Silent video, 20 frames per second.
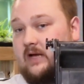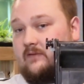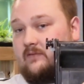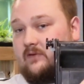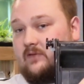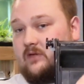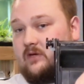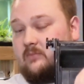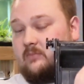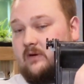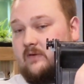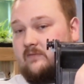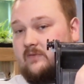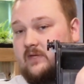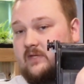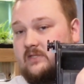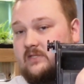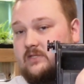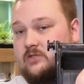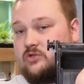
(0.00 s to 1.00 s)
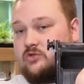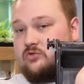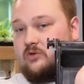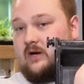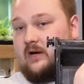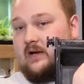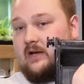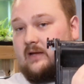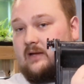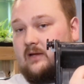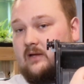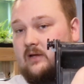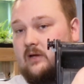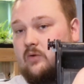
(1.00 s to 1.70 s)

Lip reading: Everything above this is dry.